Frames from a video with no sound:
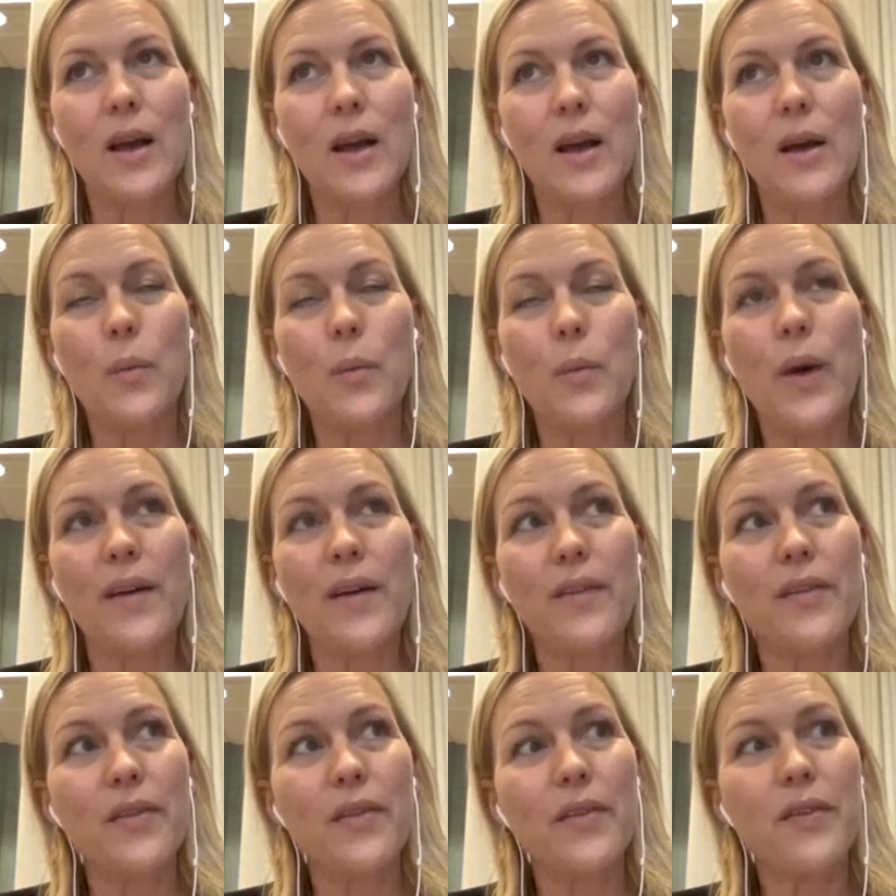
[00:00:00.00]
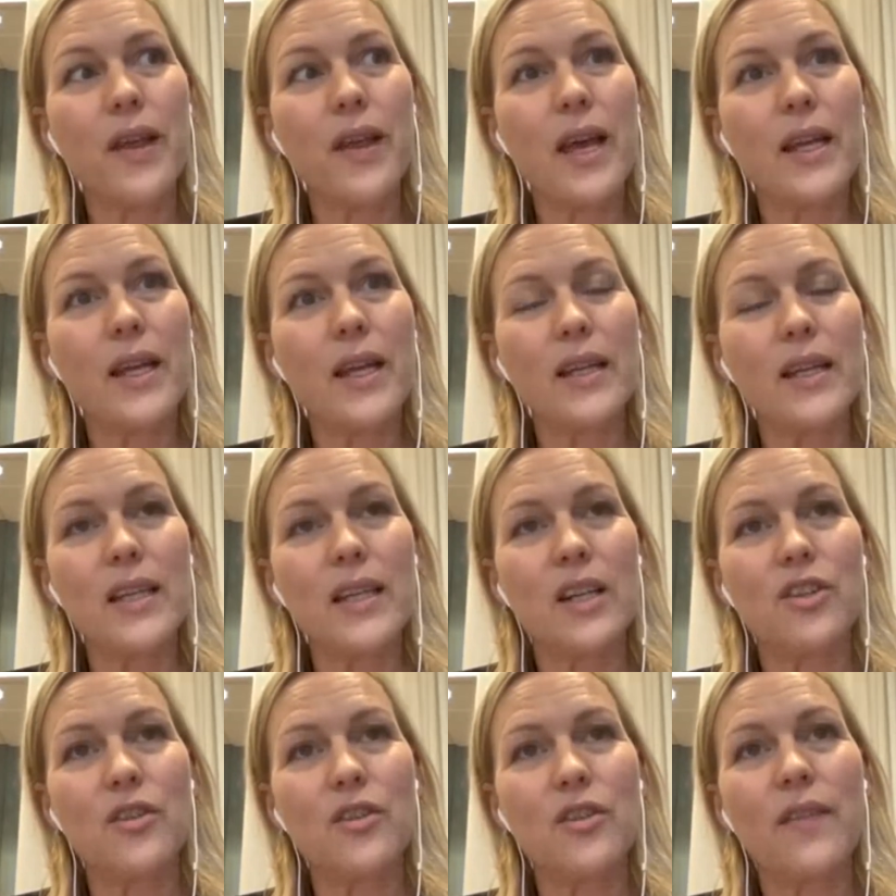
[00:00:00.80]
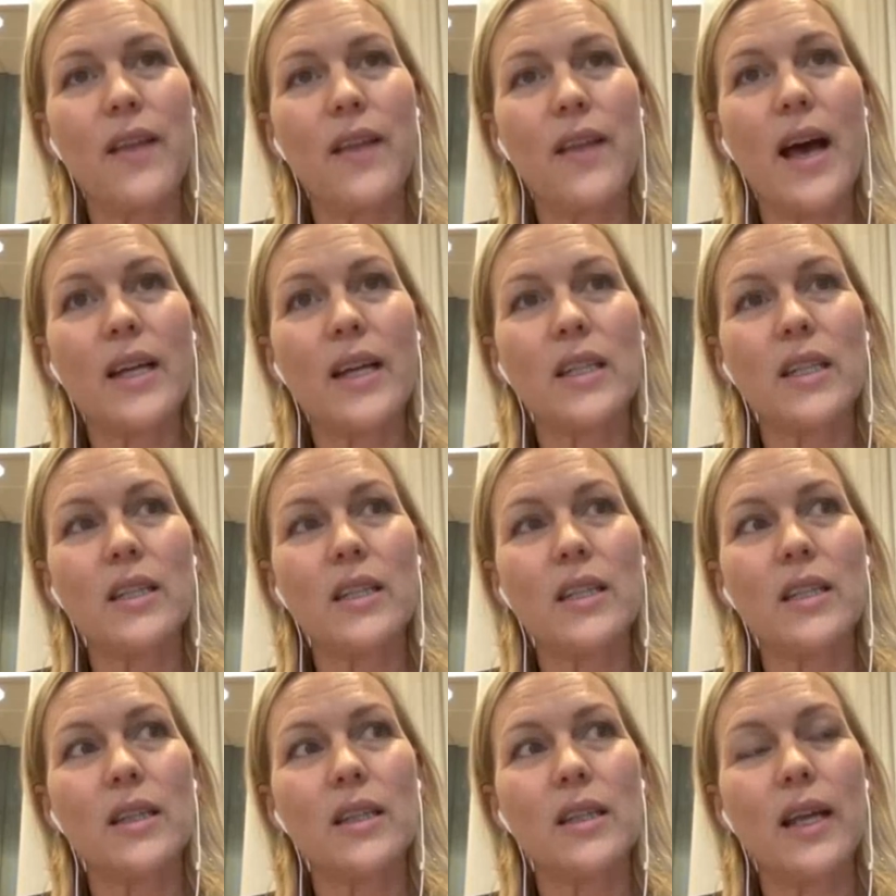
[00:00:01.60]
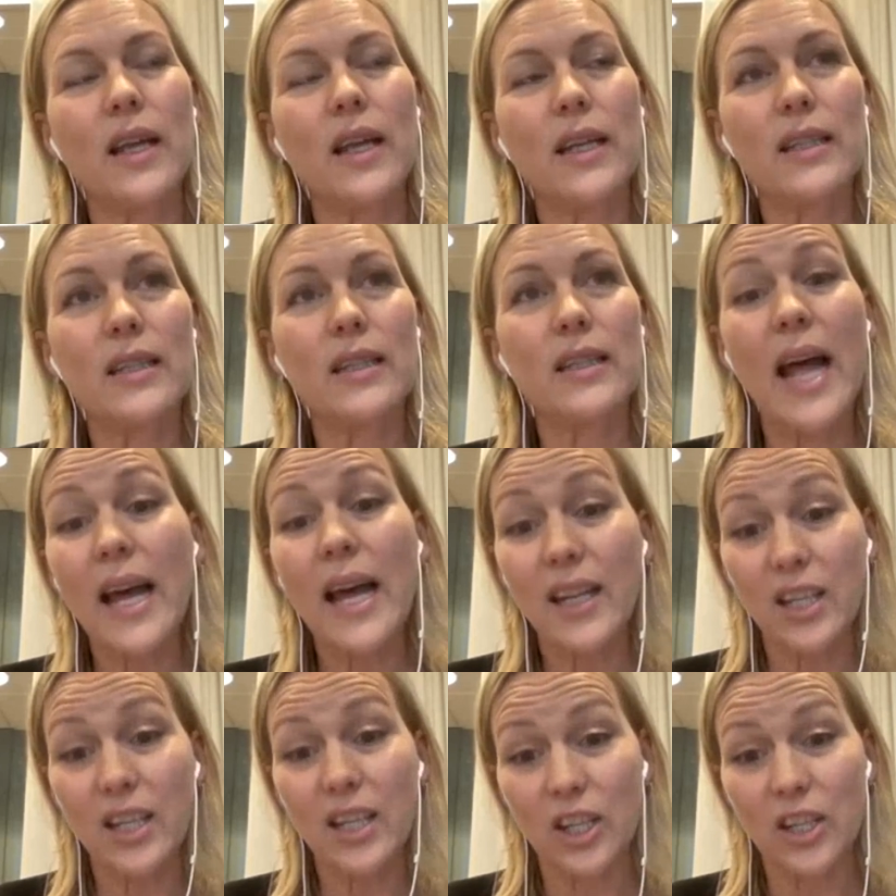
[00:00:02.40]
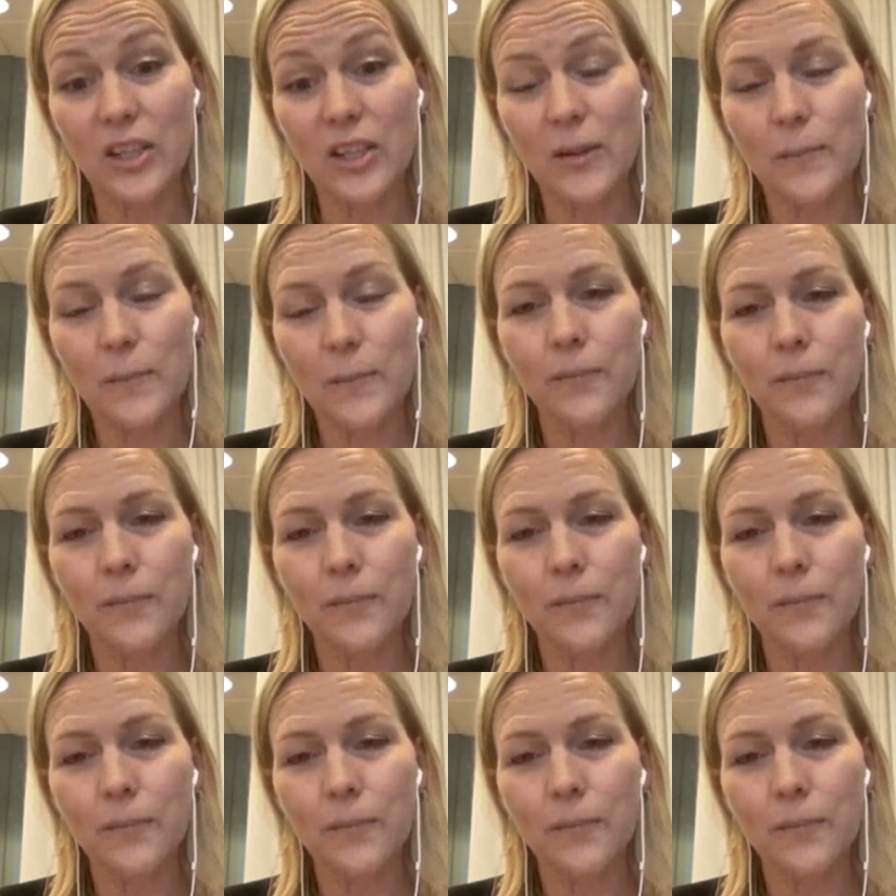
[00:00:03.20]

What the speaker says: wealth, etc., that is standard.